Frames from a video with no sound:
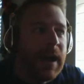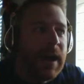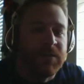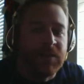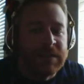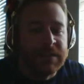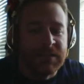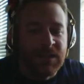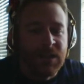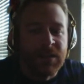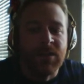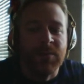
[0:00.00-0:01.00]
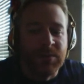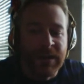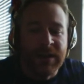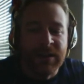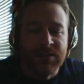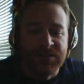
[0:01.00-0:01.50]
these younger
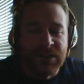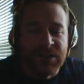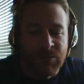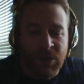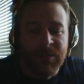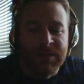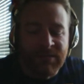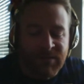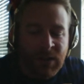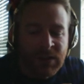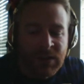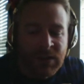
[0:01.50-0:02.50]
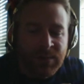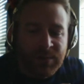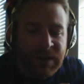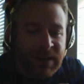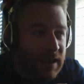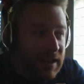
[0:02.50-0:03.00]
players to grow and develop,
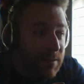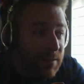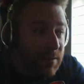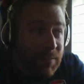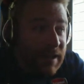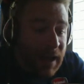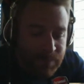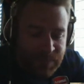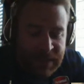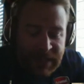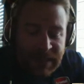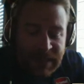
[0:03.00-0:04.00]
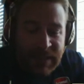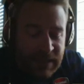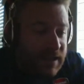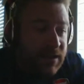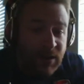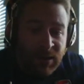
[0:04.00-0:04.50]
and it may not be
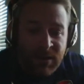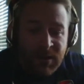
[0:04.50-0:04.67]
here